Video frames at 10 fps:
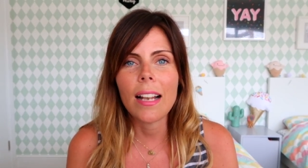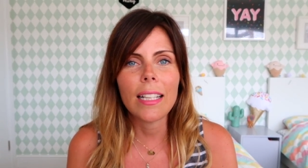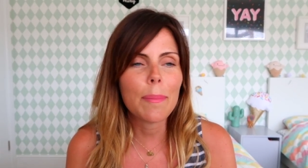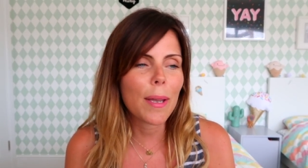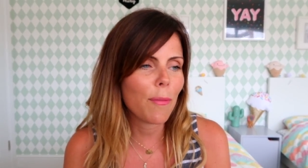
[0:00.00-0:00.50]
a
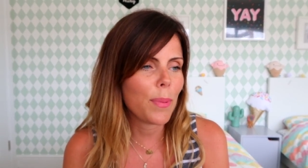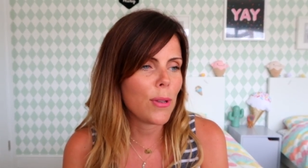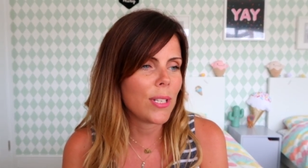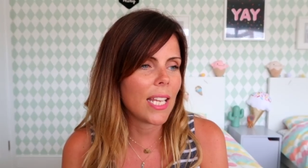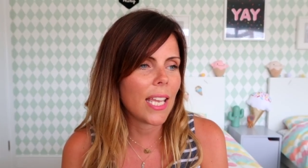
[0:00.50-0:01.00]
little bit of
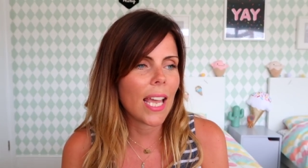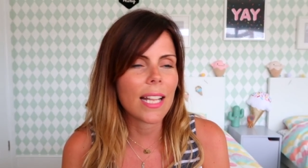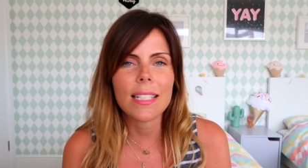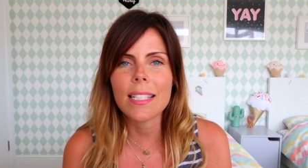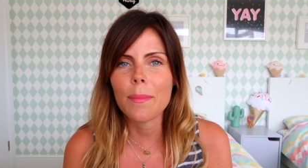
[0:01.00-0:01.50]
beauty
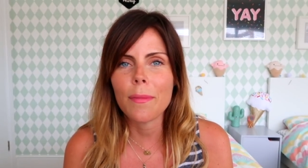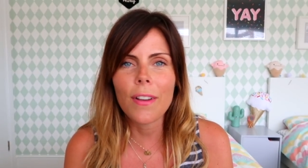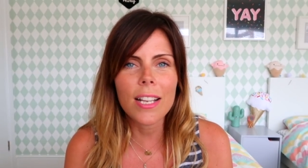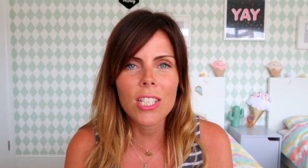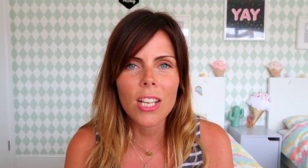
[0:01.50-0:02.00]
and some
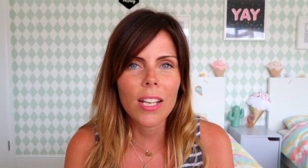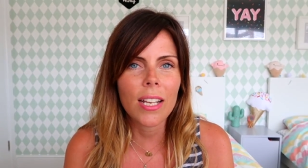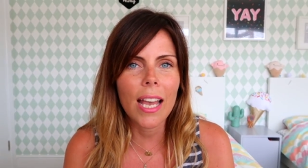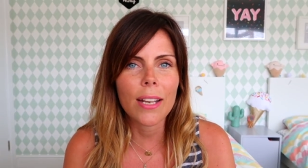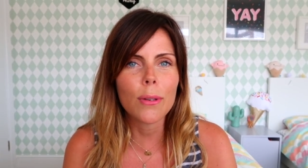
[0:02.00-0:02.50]

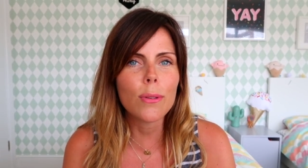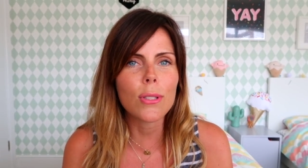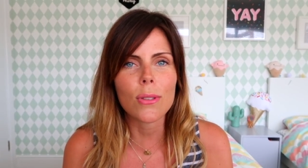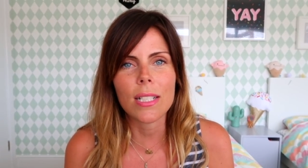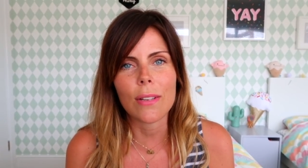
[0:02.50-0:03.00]
fashion and all
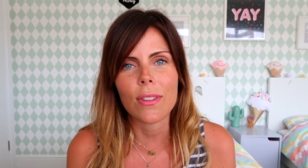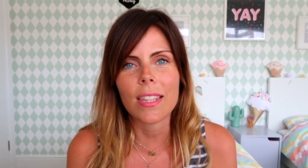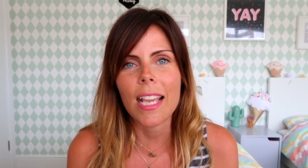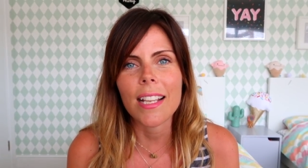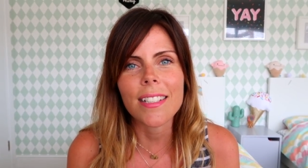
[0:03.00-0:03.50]
sorts of different
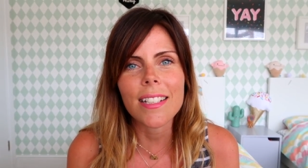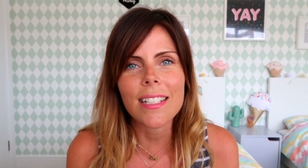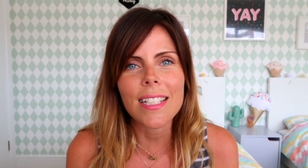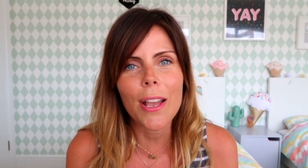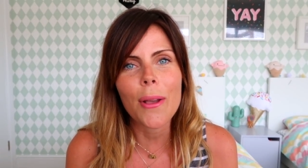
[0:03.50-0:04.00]
things.
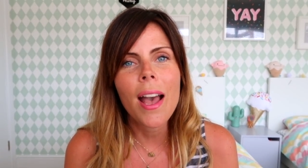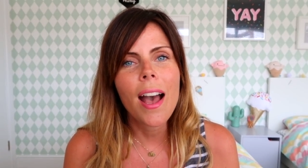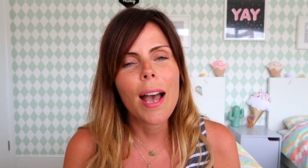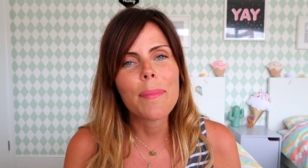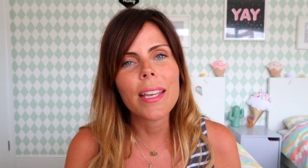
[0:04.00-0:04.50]
So
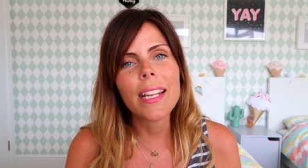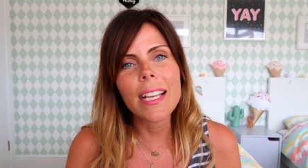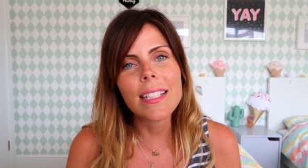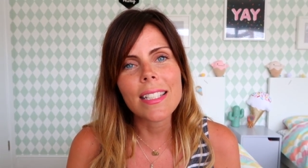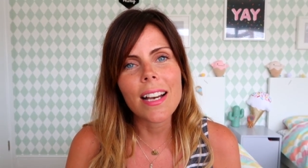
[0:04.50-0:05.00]
I'm gonna
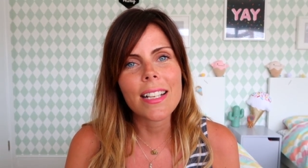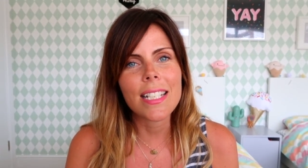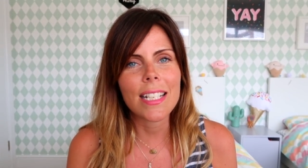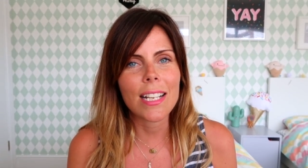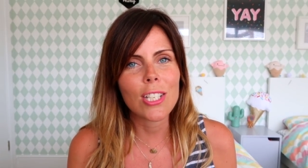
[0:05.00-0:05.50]
get
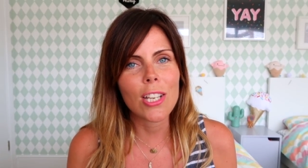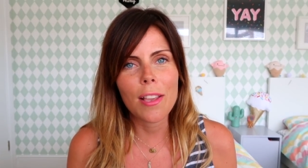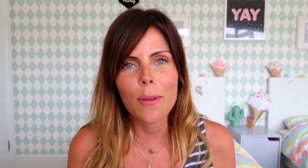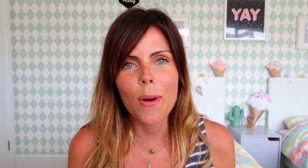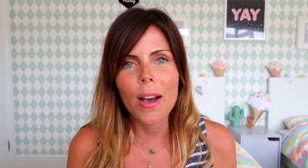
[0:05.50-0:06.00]
started and show
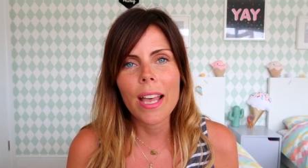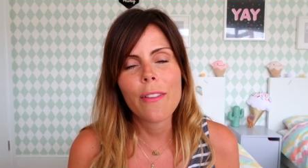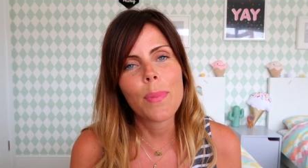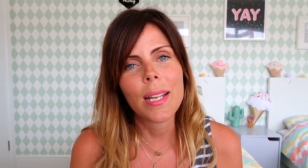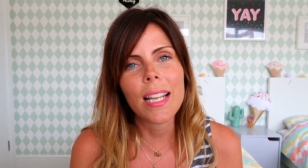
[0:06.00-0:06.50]
you what I
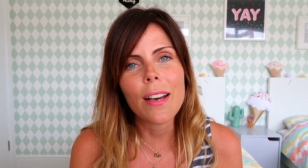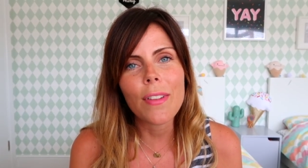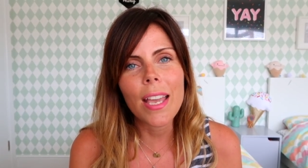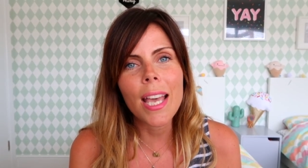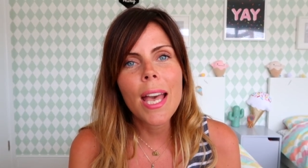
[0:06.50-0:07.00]
have been
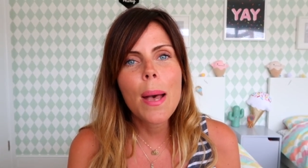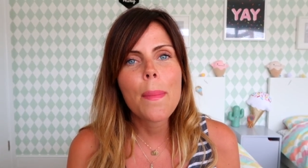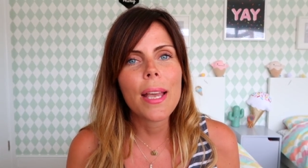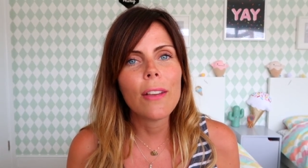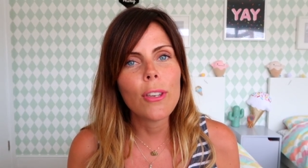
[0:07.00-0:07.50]
loving.
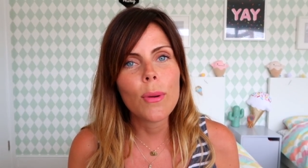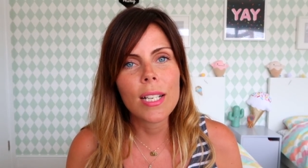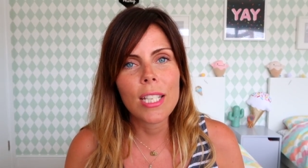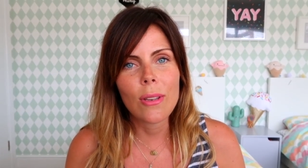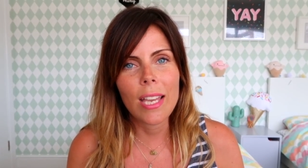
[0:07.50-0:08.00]
But if you
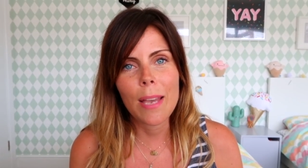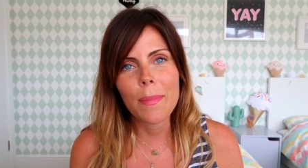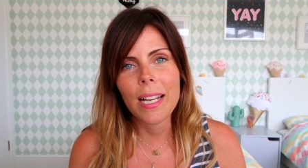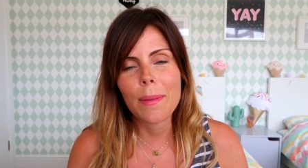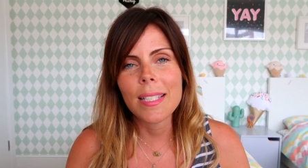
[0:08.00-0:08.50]
are new here,
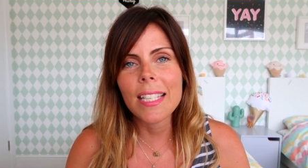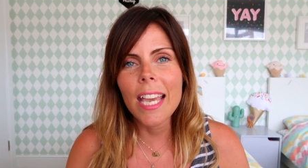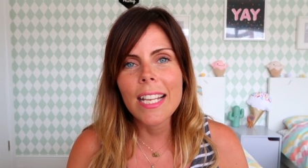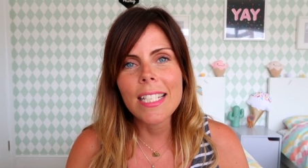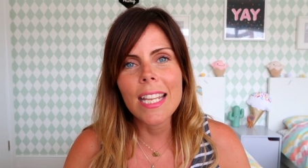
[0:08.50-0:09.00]
my name is
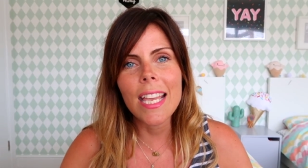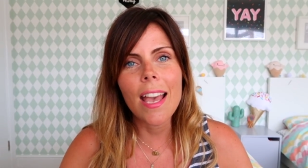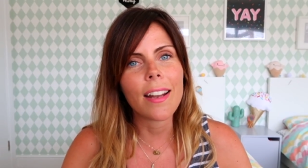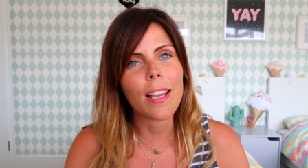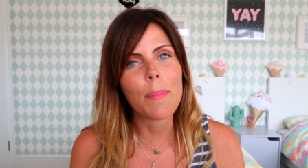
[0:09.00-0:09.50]
Katie
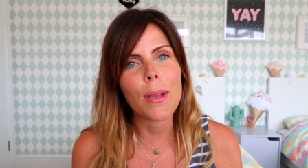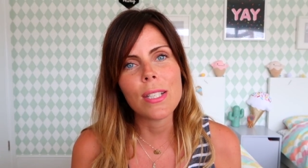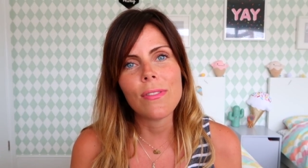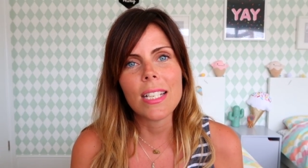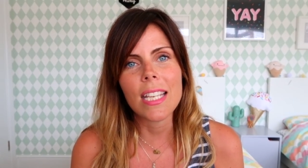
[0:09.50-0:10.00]
and I
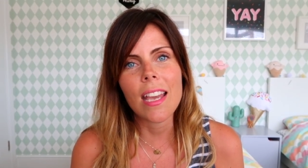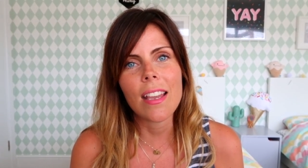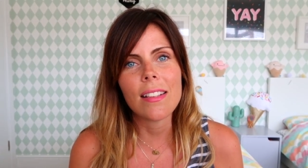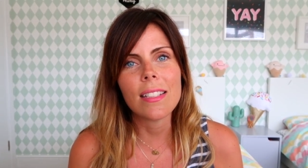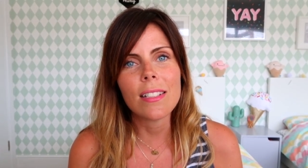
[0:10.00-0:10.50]
post
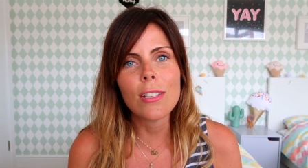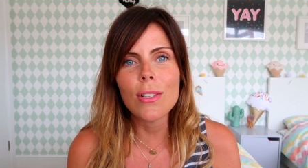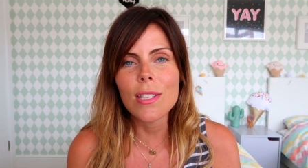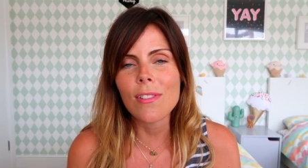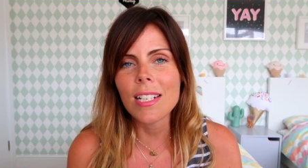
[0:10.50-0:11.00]
videos
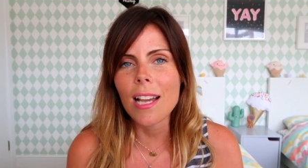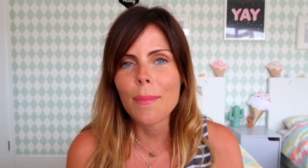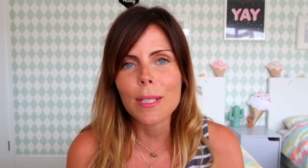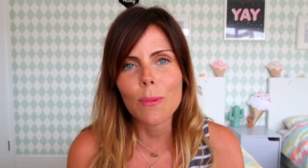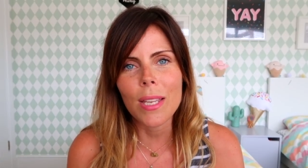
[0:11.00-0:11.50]
two to three
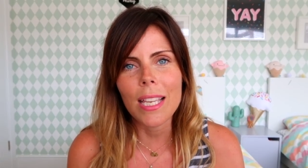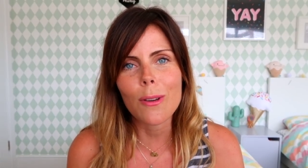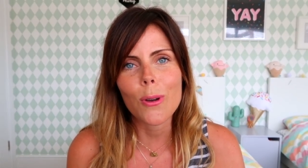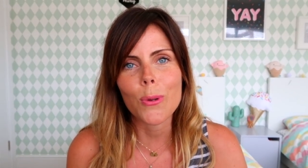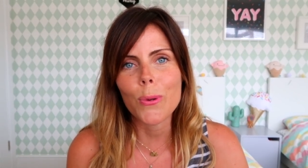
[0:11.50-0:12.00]
times a
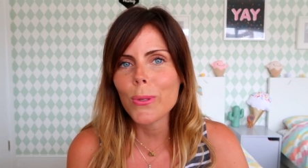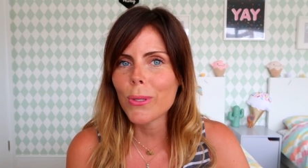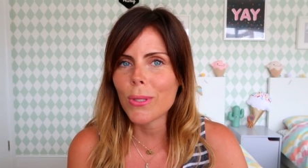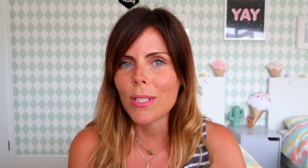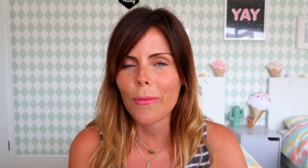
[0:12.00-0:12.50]
week on all
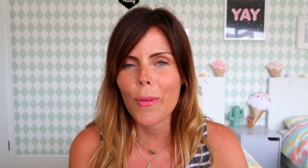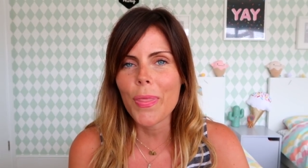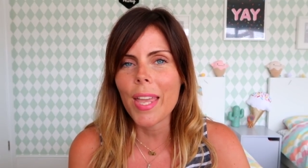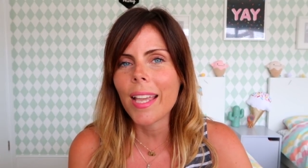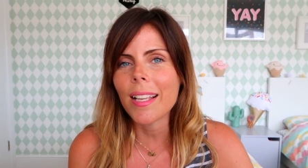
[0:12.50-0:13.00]
sorts of
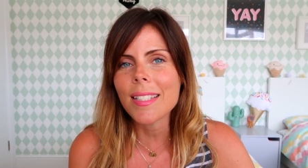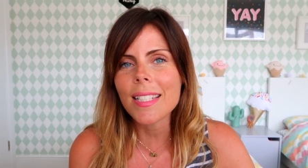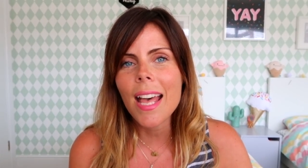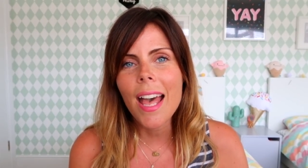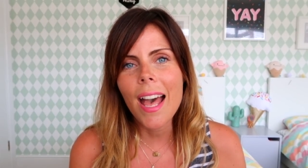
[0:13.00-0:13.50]
different things.